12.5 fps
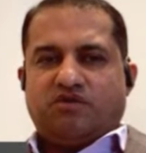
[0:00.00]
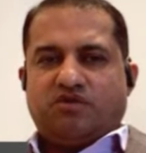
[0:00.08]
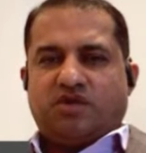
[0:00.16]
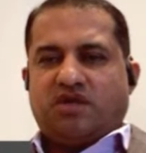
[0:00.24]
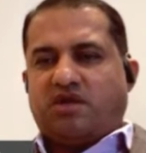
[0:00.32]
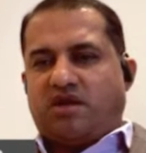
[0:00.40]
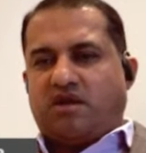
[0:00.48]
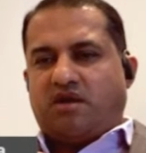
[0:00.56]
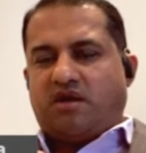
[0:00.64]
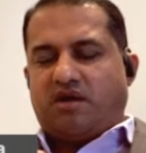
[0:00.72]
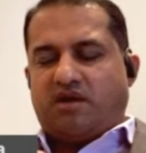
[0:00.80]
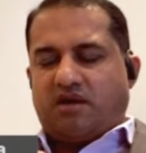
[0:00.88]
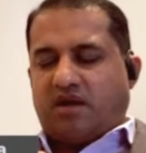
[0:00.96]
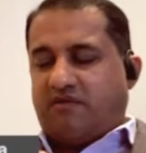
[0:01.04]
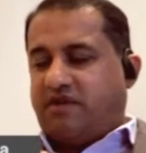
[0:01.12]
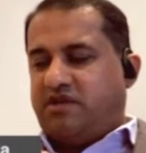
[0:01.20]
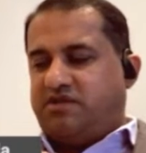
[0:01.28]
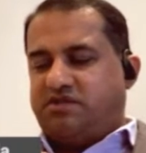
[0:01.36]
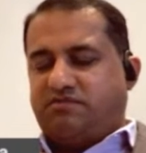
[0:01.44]
doing
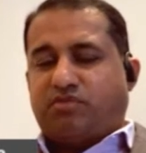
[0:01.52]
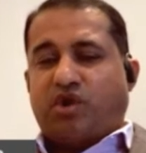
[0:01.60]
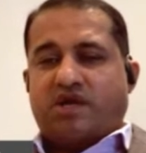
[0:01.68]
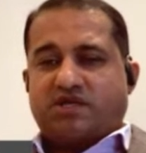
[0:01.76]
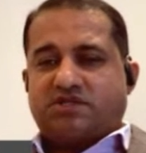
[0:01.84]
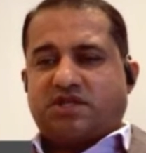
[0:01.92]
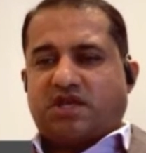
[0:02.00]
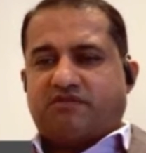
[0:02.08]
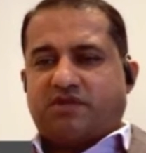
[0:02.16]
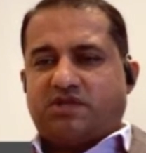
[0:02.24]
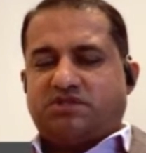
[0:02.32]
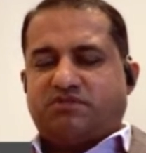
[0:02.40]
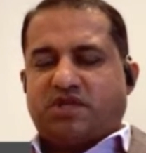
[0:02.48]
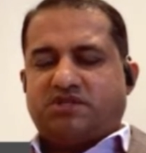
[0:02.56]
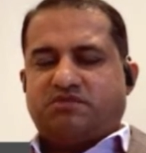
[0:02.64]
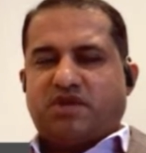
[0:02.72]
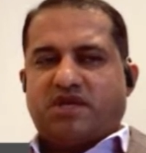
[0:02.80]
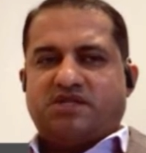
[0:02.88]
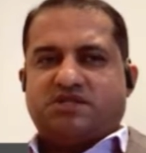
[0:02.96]
practicing
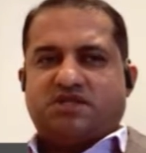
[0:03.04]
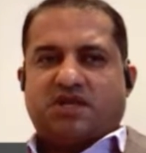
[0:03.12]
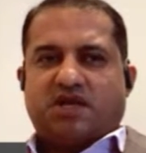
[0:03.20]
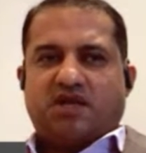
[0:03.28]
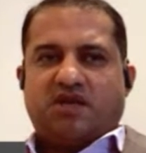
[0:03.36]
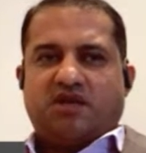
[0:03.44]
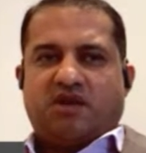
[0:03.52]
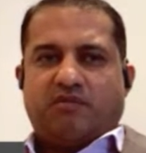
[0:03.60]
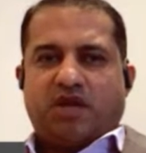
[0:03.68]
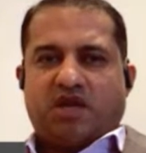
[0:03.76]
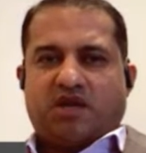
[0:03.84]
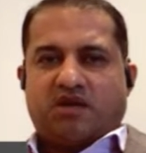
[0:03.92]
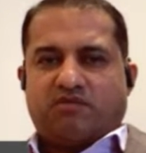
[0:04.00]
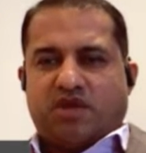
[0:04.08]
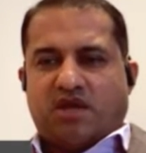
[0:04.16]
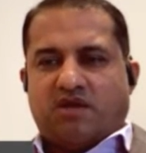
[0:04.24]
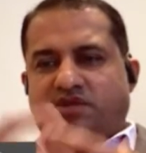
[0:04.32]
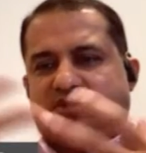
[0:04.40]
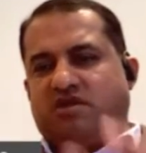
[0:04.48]
evidence-based medicine. I'm not going to
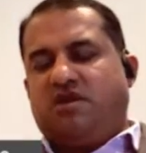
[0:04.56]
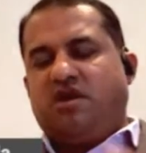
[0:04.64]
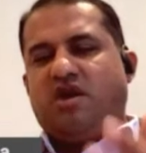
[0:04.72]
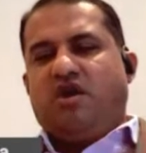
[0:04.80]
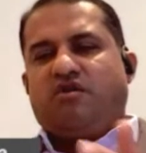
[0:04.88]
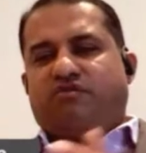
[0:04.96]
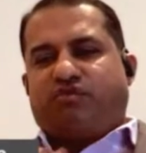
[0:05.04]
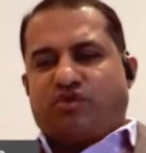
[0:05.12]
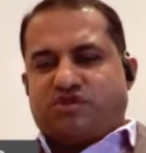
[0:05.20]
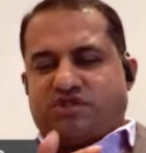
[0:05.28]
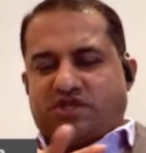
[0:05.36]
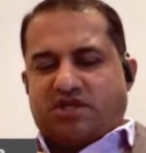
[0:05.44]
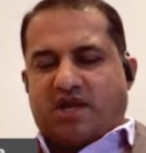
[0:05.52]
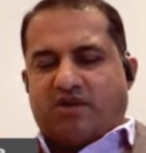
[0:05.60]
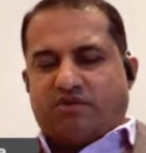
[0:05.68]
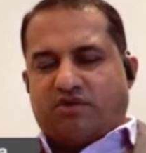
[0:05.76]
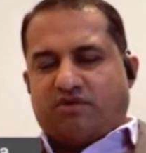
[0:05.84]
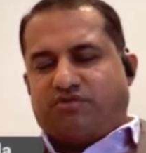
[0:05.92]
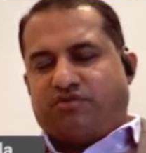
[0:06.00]
be able to force it
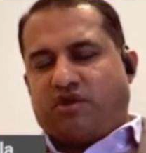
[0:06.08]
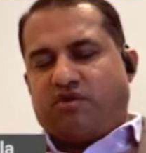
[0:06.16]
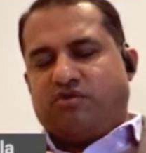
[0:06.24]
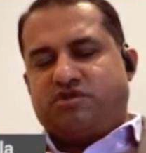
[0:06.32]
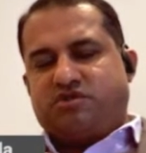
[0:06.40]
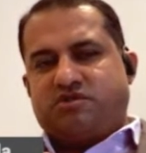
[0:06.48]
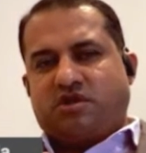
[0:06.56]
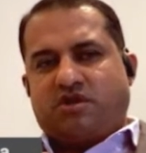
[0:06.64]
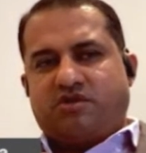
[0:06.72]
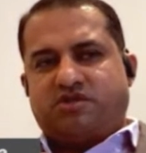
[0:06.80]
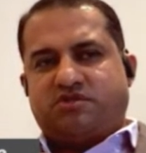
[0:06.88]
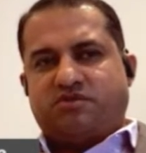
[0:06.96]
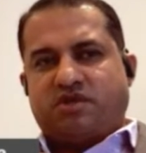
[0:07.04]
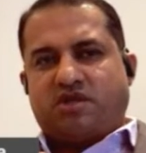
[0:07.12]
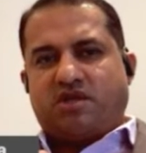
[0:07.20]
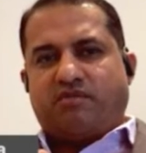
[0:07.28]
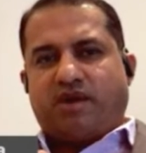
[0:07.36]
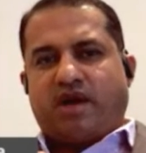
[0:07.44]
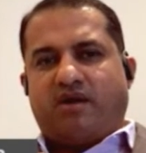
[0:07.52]
down your throat. So it's
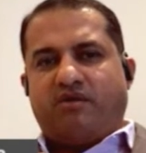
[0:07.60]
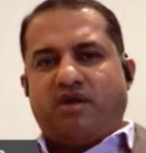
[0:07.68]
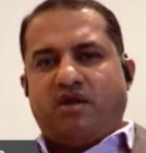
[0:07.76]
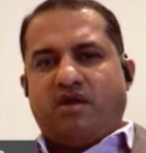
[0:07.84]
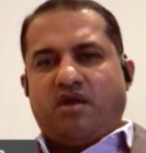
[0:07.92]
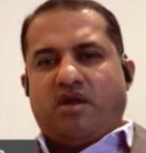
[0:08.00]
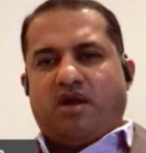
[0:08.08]
really about,